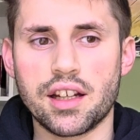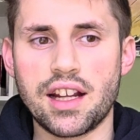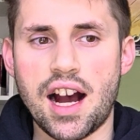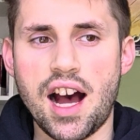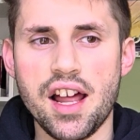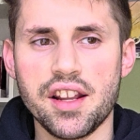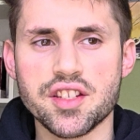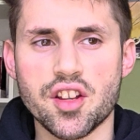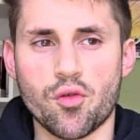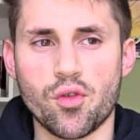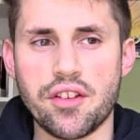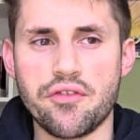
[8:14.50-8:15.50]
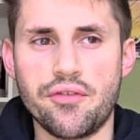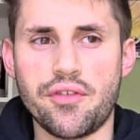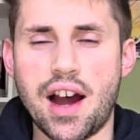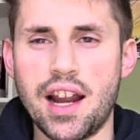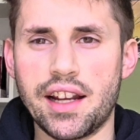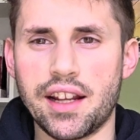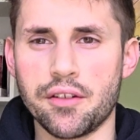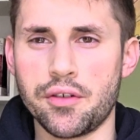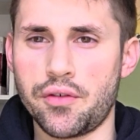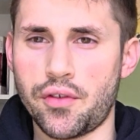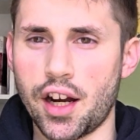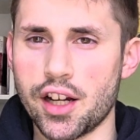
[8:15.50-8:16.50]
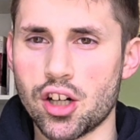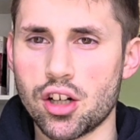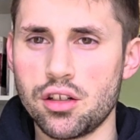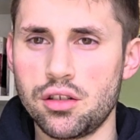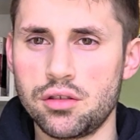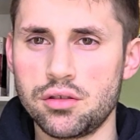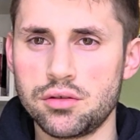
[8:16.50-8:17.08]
God as a refining fire,